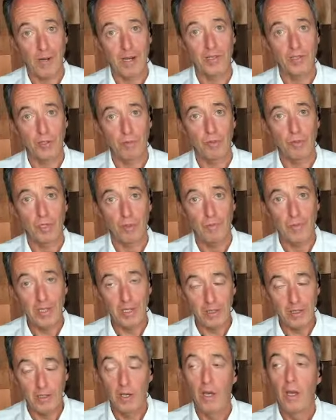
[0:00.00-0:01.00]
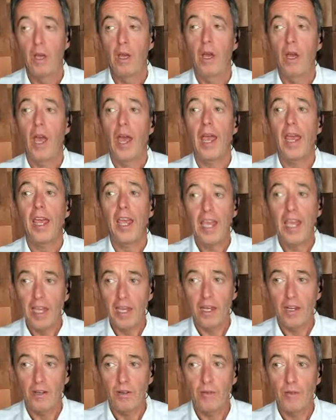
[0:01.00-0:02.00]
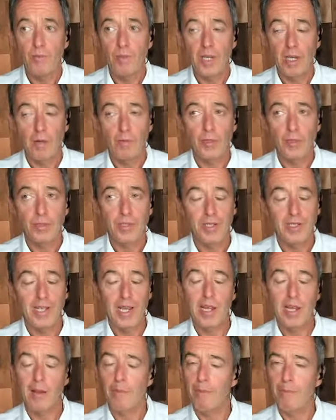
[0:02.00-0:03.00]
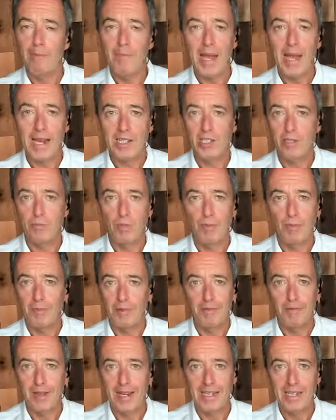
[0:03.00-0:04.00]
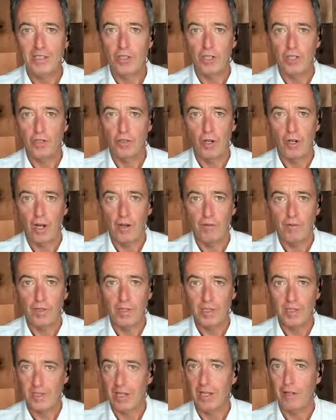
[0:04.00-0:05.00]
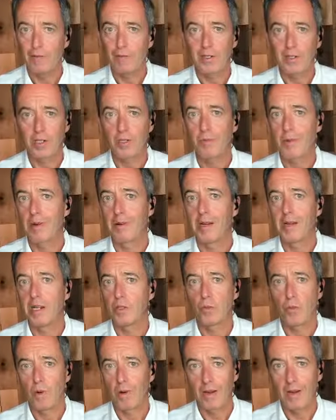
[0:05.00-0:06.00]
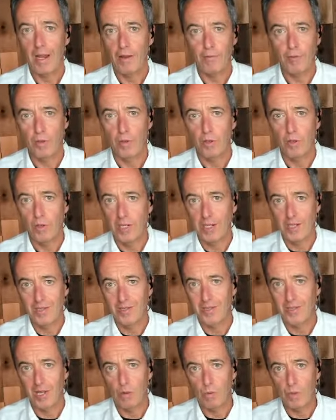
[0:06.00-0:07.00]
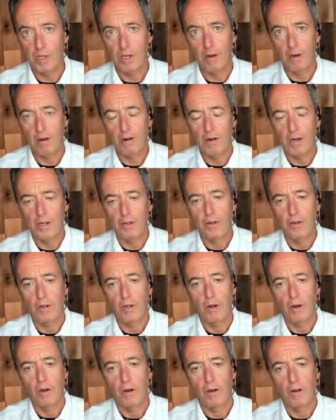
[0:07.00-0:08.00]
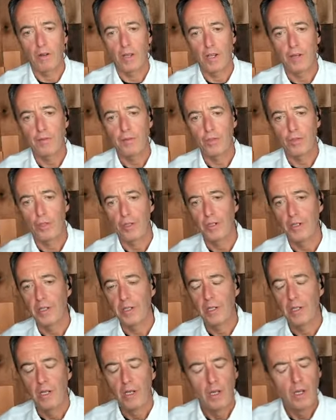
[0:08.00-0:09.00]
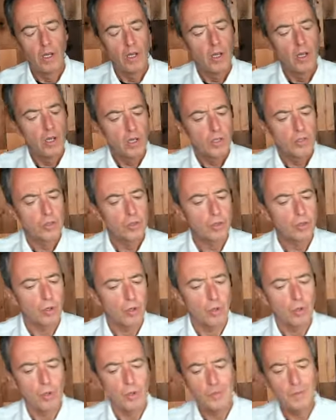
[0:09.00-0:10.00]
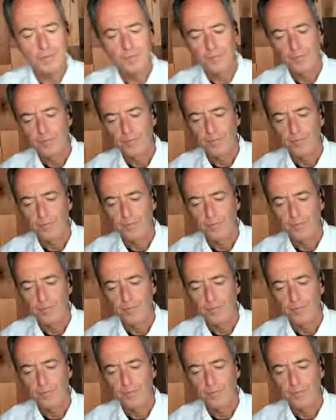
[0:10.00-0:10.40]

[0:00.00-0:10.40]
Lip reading: could possibly be, and be able to take maximum advantage of this life experience wherever it is that we are on our life journey. So